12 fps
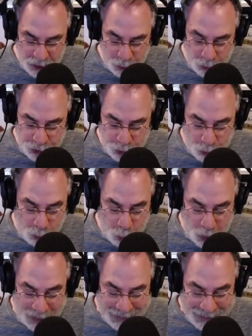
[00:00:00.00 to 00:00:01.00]
When you are
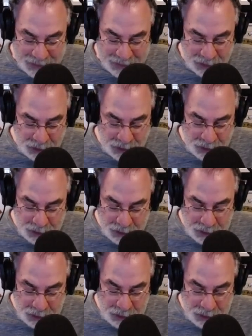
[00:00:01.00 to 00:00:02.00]
whining
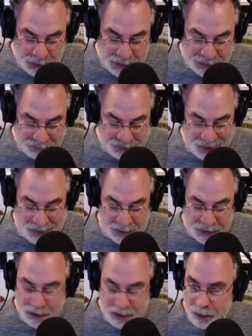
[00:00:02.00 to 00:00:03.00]
and
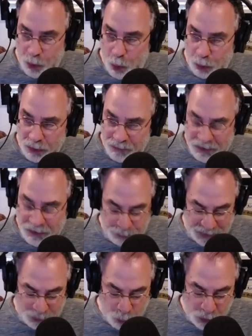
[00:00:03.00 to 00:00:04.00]
dining all of these
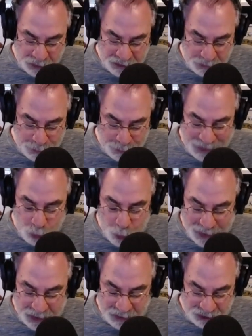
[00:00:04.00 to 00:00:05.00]
big
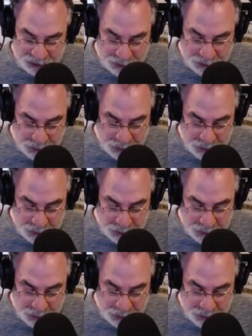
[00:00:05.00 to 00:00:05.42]
wigs